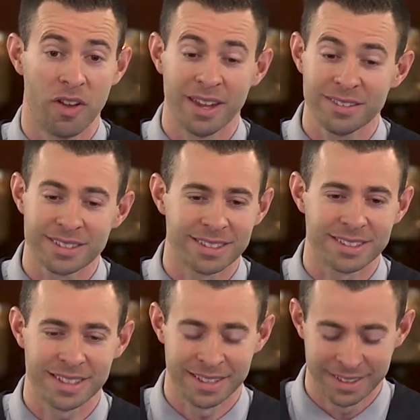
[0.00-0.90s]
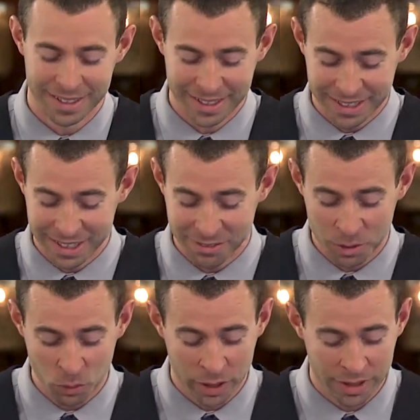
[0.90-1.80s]
fails us. And
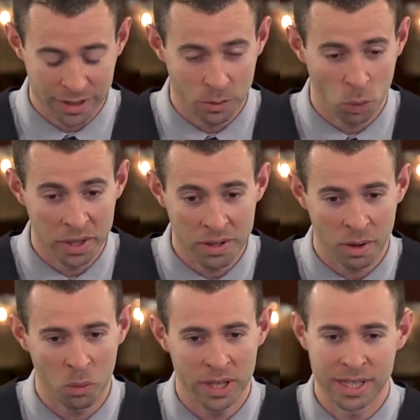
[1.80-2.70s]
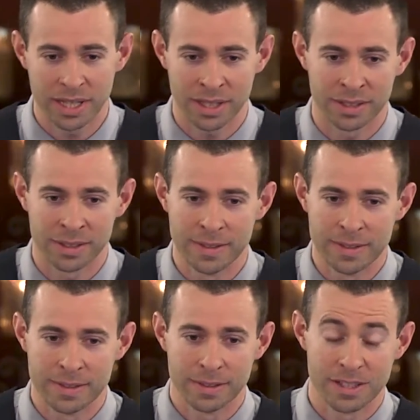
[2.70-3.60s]
even when we are weak, and
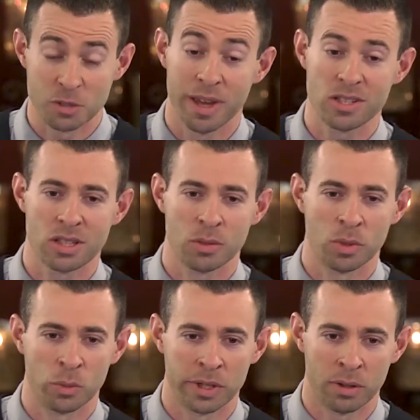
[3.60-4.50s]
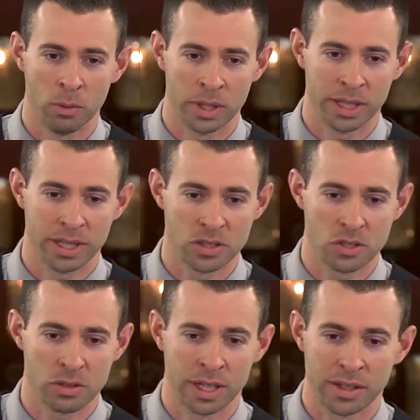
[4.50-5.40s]
especially when we are weak, His
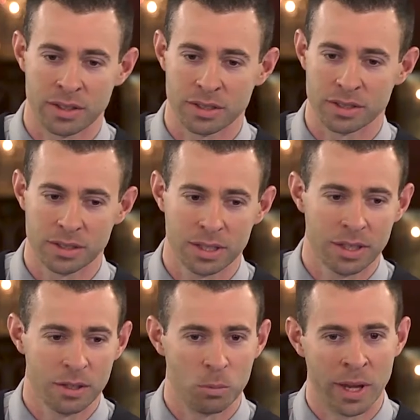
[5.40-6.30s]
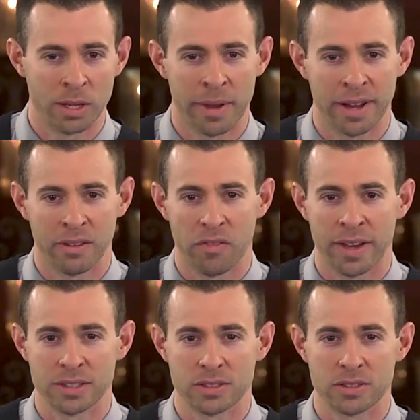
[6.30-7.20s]
strength is made
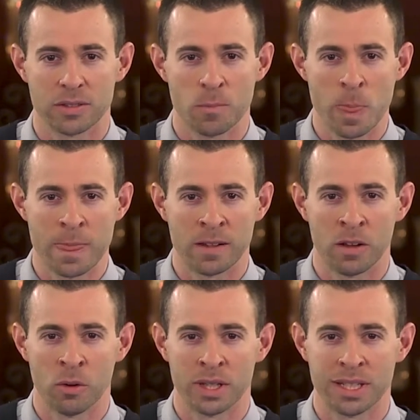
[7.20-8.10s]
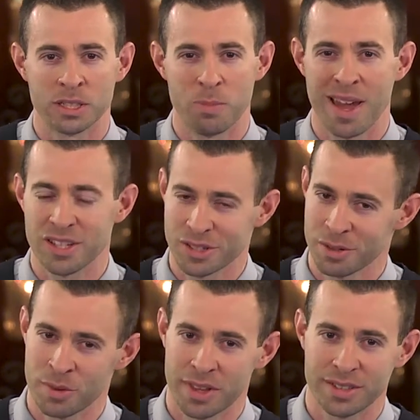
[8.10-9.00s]
manifest, you know, and He's
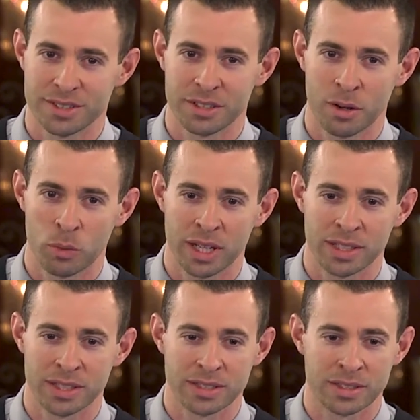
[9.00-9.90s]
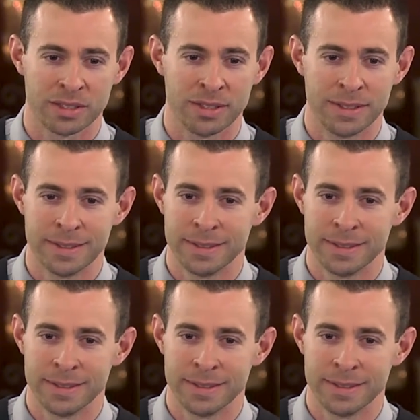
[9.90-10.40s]
patient with us in our weakness and